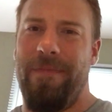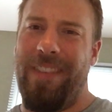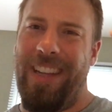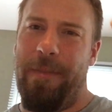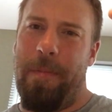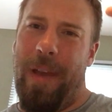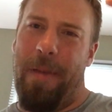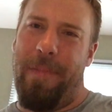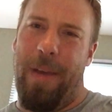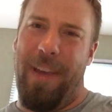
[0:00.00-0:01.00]

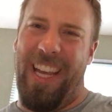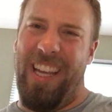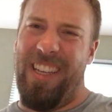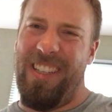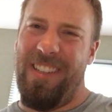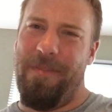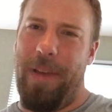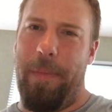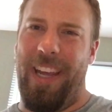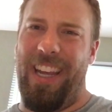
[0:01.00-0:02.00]
maybe
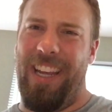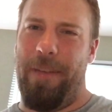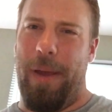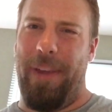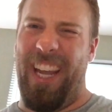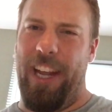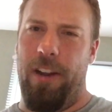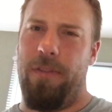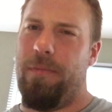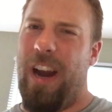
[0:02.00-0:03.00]

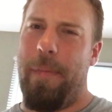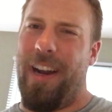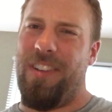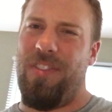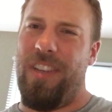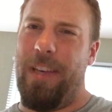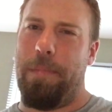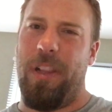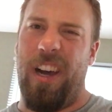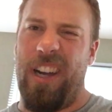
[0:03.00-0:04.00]
here, right about a C
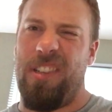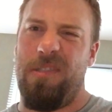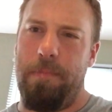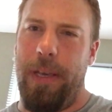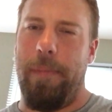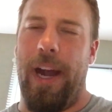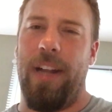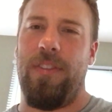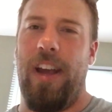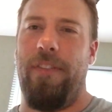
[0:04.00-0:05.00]
plus, B
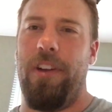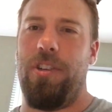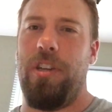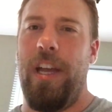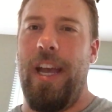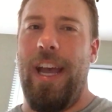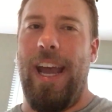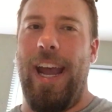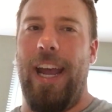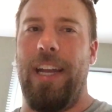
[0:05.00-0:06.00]
minus average.
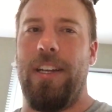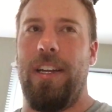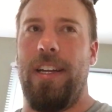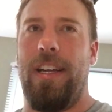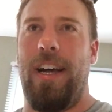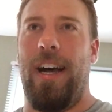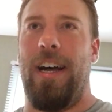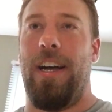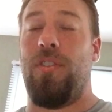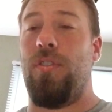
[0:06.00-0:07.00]
And
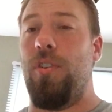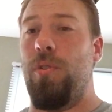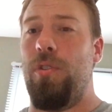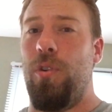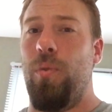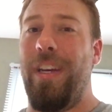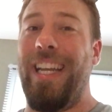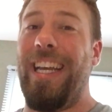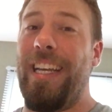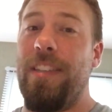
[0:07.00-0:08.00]
a student who
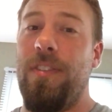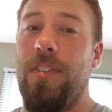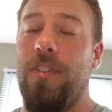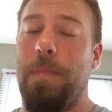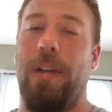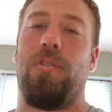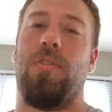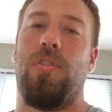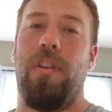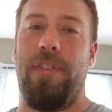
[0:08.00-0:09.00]
needs special
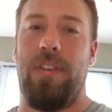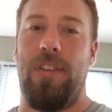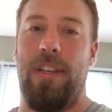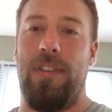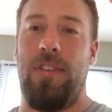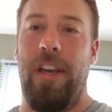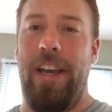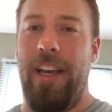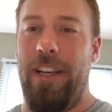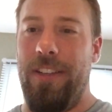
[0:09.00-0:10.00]
services
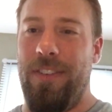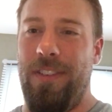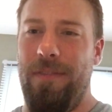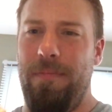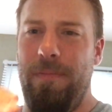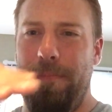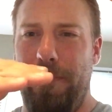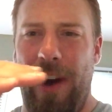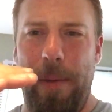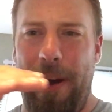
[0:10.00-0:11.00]
is
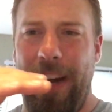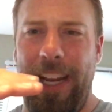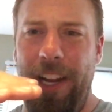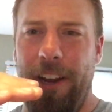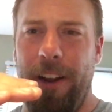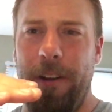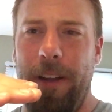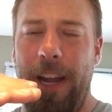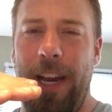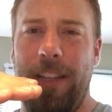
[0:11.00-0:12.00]
right about here.
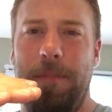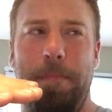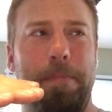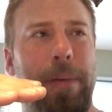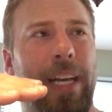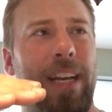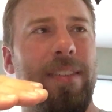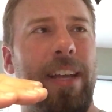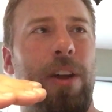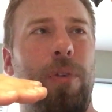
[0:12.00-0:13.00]
And it's because
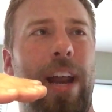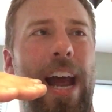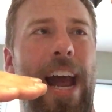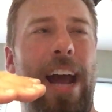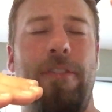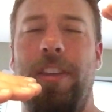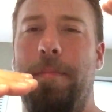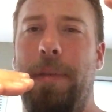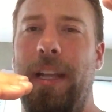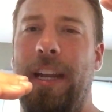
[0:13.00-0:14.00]
they don't have the
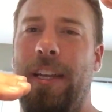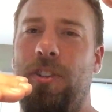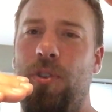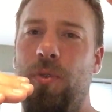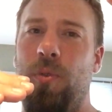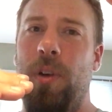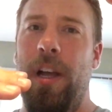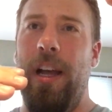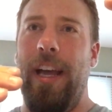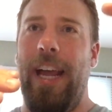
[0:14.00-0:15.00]
ability to
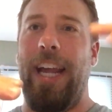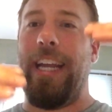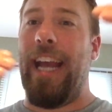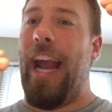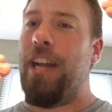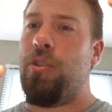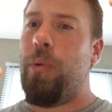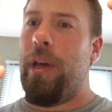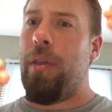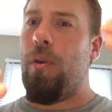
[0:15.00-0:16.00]
engage
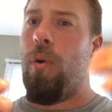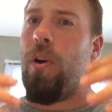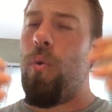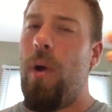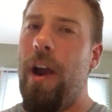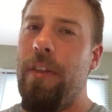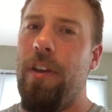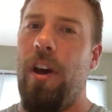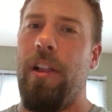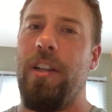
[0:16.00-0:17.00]
with or acquire the
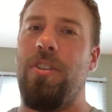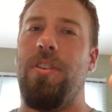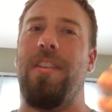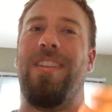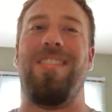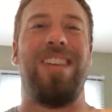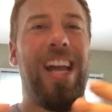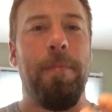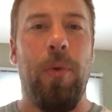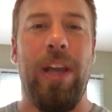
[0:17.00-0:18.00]
knowledge the
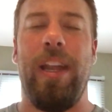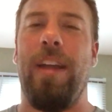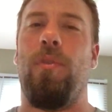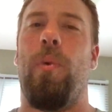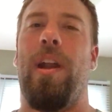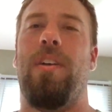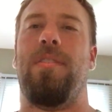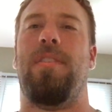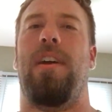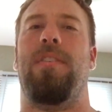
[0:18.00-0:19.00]
same way that everyone
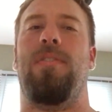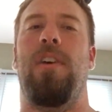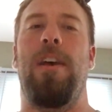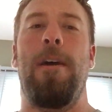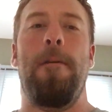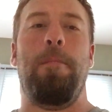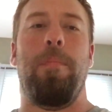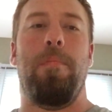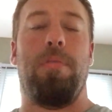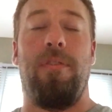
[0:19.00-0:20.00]
else does.
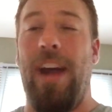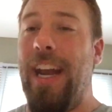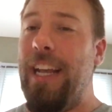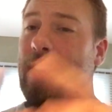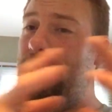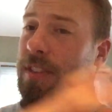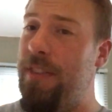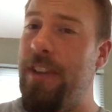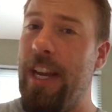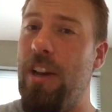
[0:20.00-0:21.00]
Providing
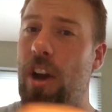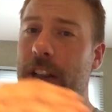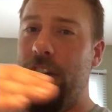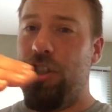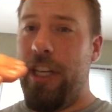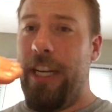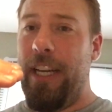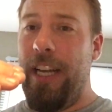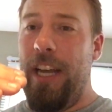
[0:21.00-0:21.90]
assistive technology